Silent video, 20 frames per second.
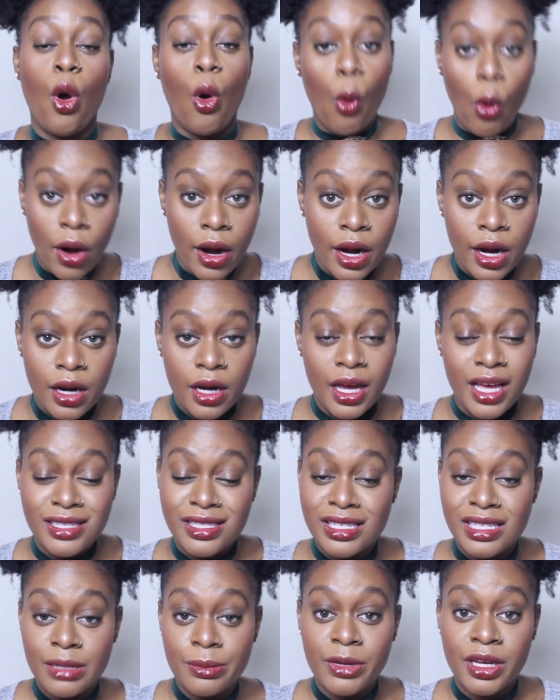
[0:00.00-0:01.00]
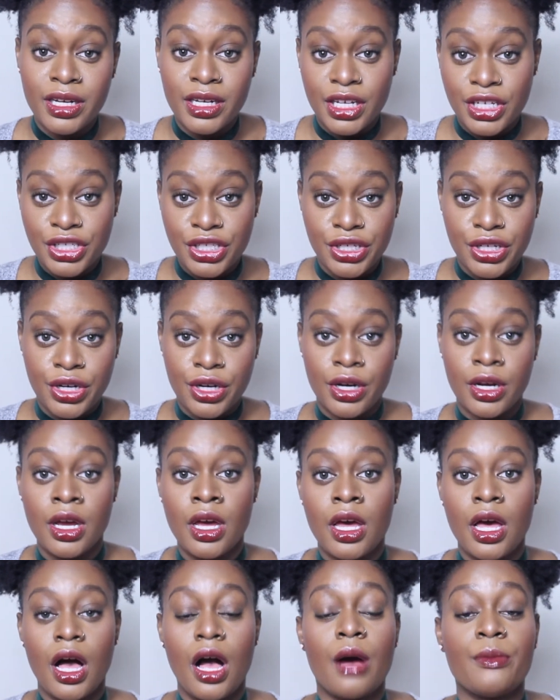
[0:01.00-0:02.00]
Or as a deep conditioner,
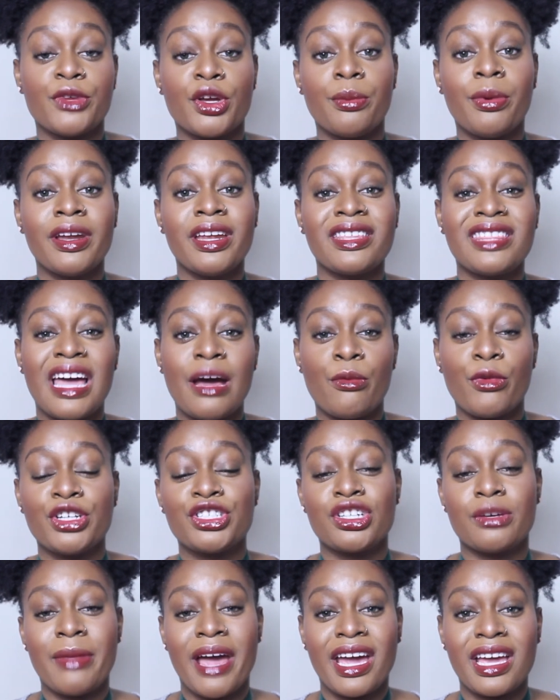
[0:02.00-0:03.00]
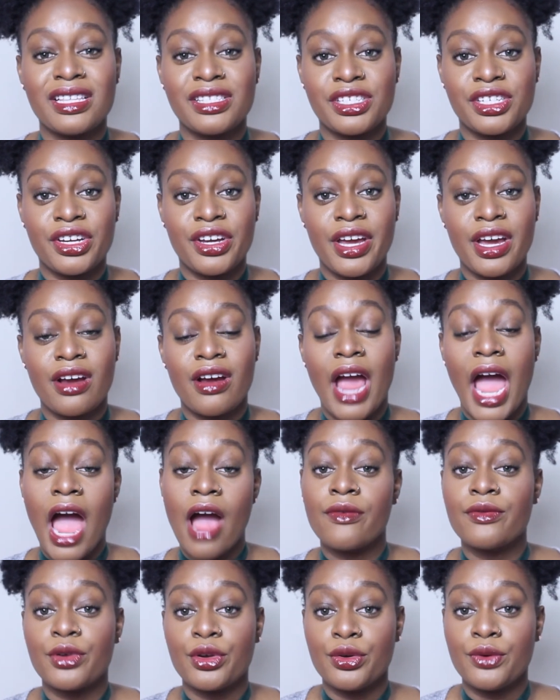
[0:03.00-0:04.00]
you're putting that moisture back into your hair
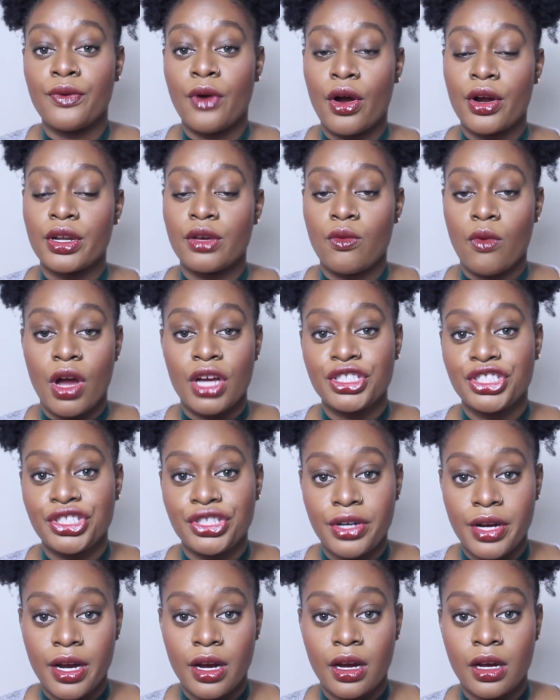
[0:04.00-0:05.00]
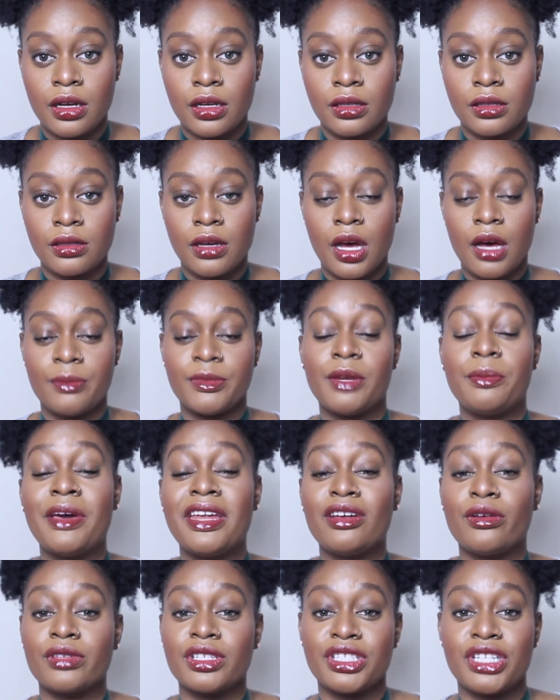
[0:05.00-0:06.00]
after you've already washed your hair,
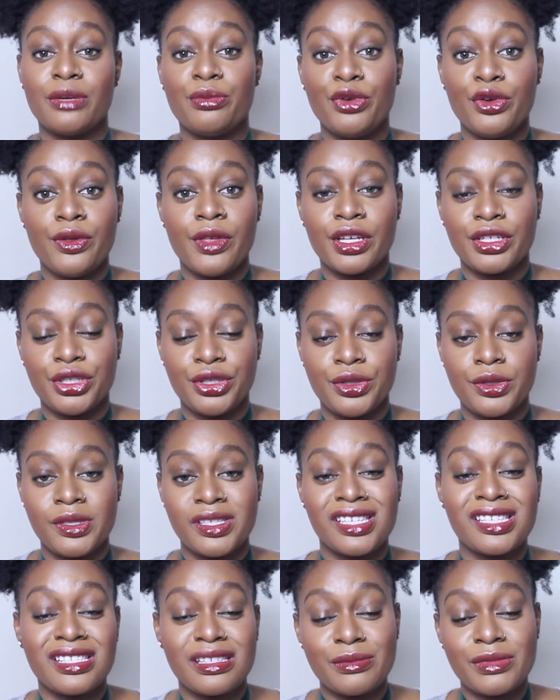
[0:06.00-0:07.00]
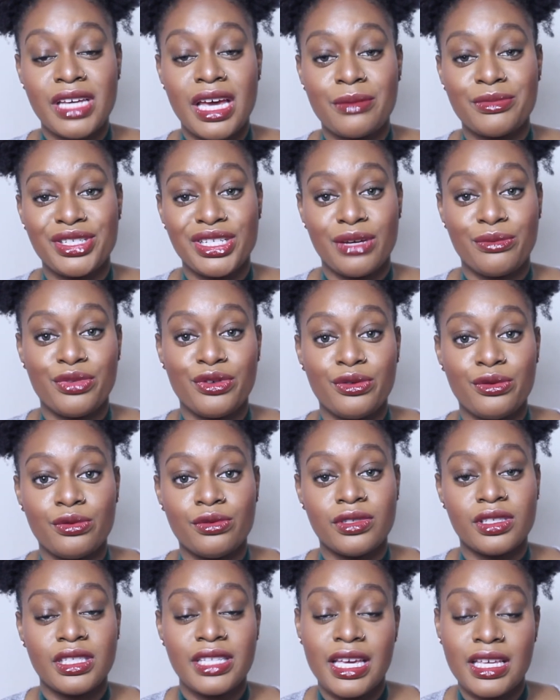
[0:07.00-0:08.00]
depending on the shampoo that you use. Because sometimes shampoo